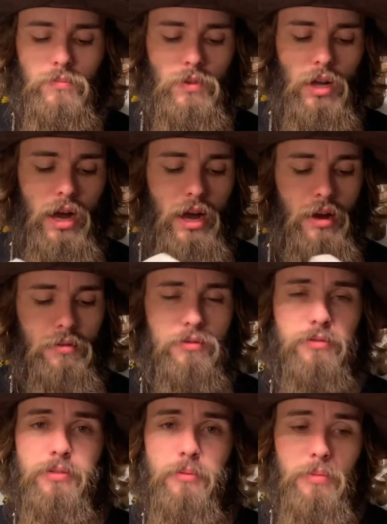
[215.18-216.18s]

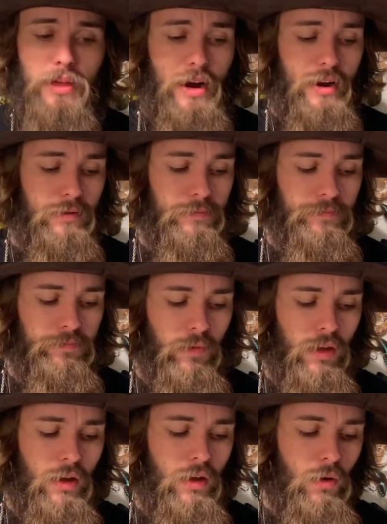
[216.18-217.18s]
From there,
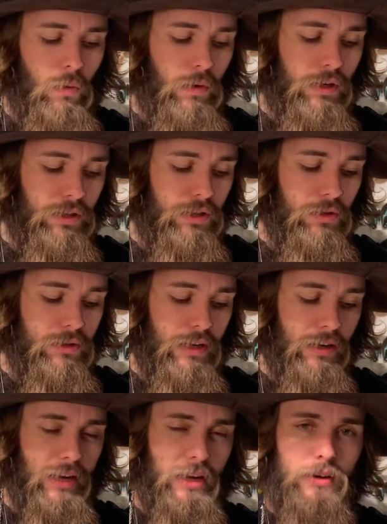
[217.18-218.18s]
what I'll do is I'll
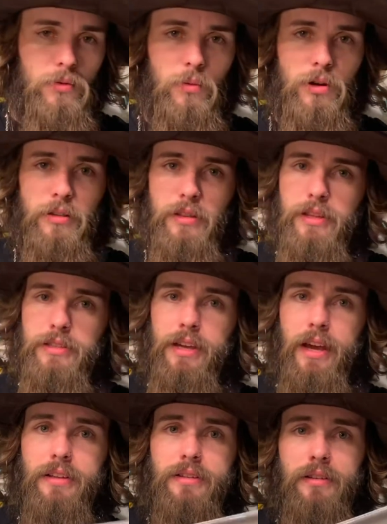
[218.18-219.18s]
get one of these
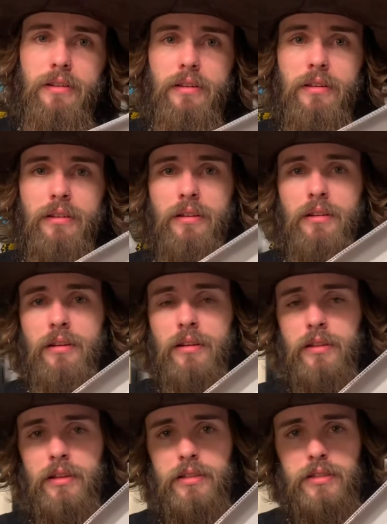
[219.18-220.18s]
guys.
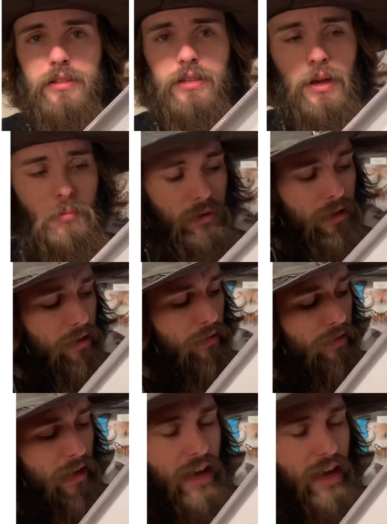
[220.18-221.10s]
This is, I believe, an